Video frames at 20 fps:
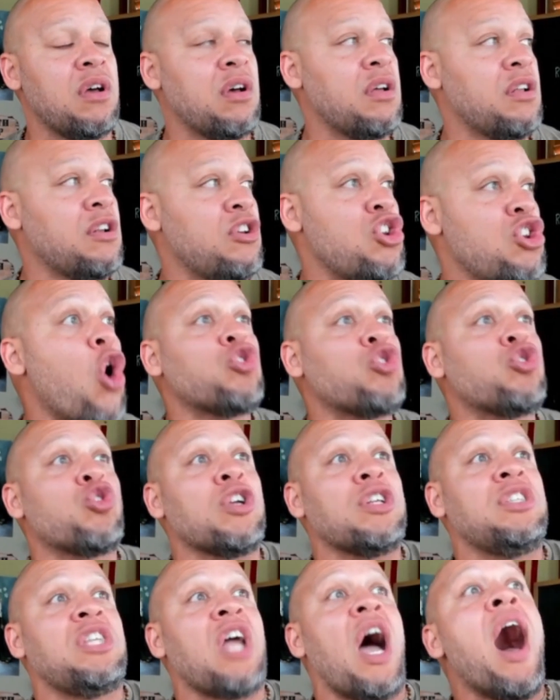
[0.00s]
Notre
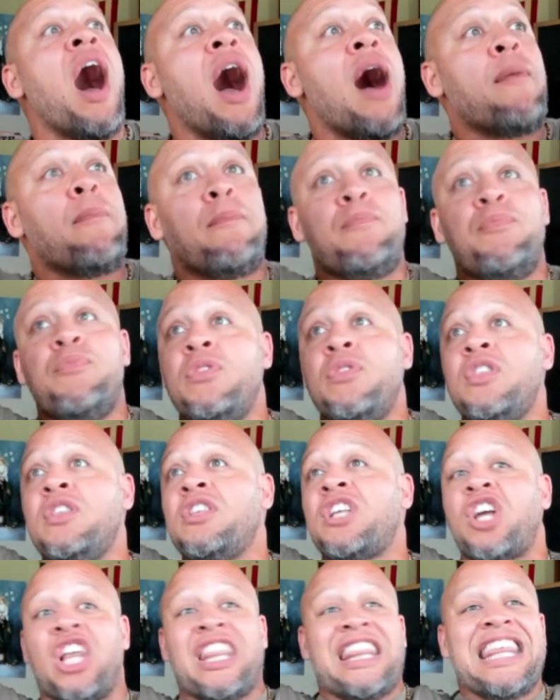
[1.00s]
Dame
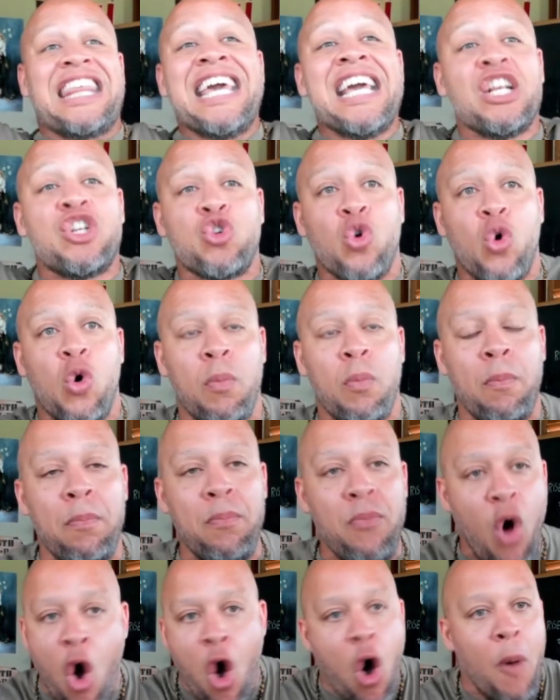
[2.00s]
Cathedral,
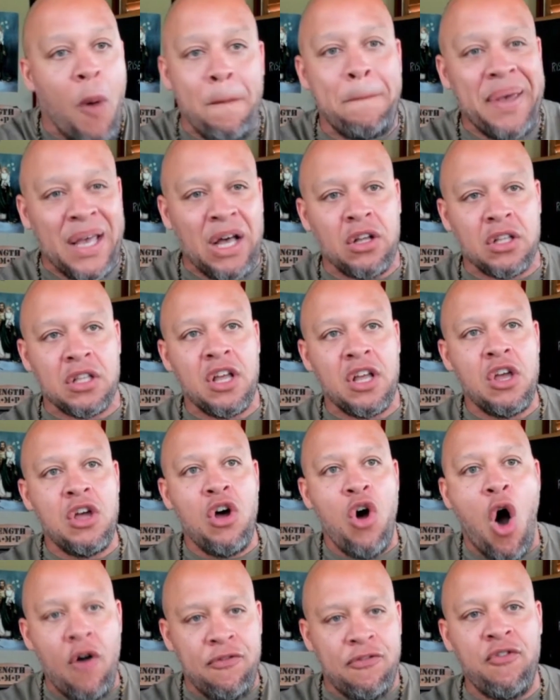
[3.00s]
all built
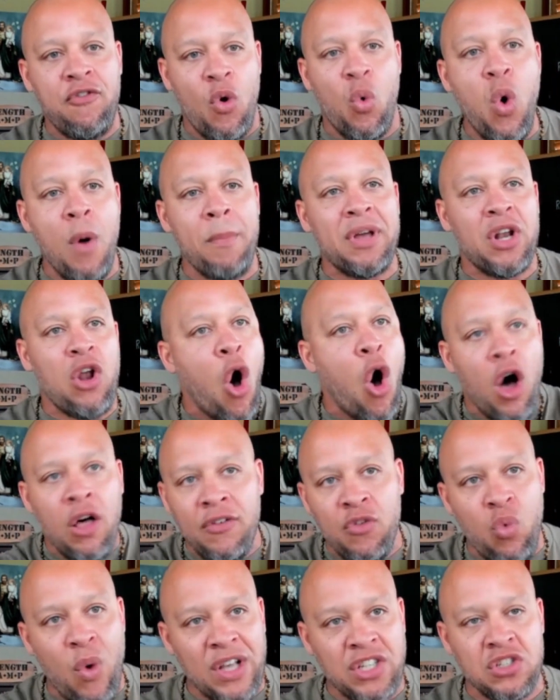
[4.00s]
off of a woman, all
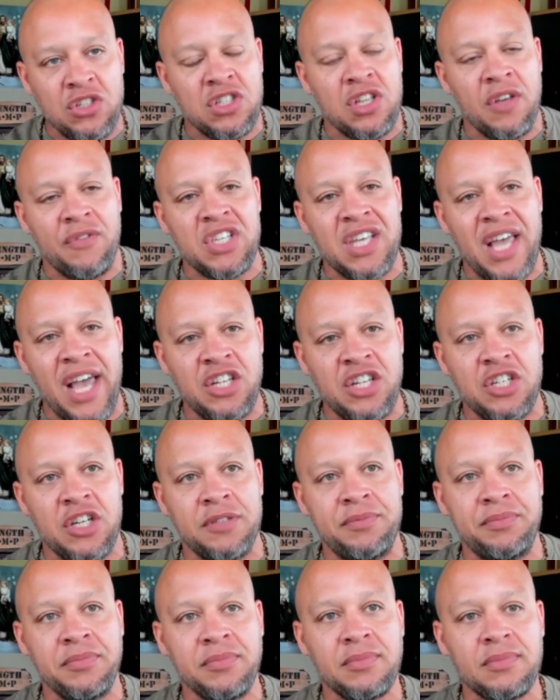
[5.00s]
of Western
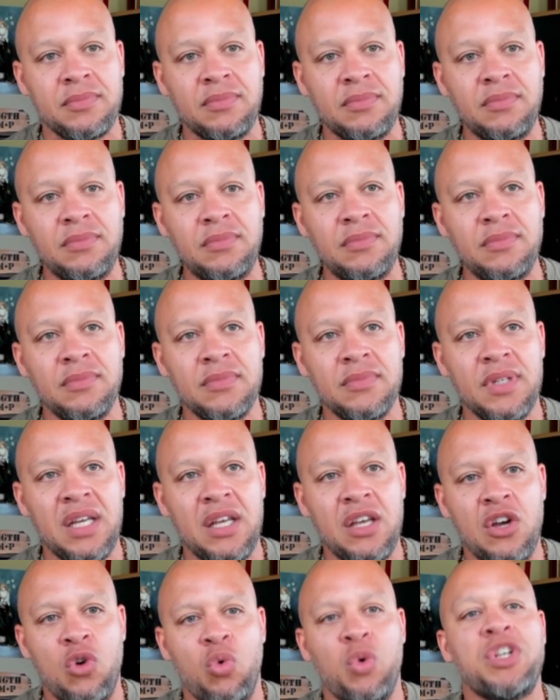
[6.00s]
civilization,
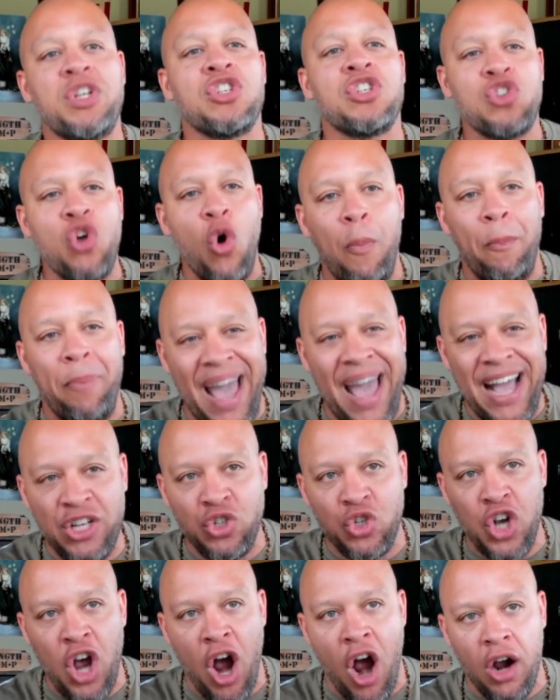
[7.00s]
which is so
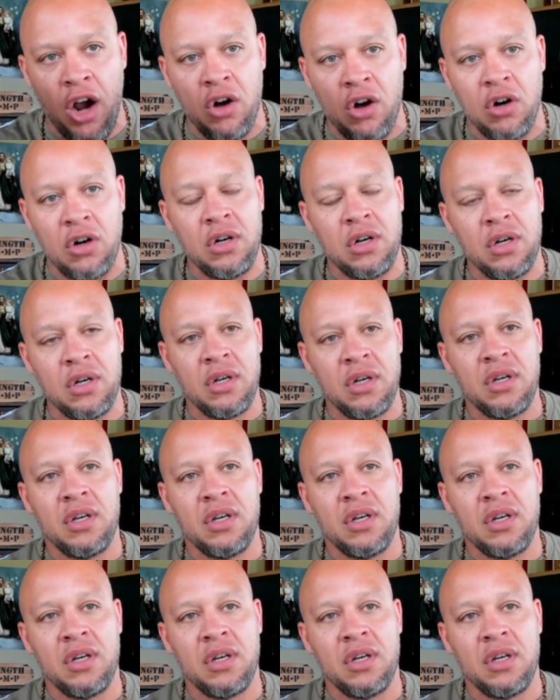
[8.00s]
patriarchal,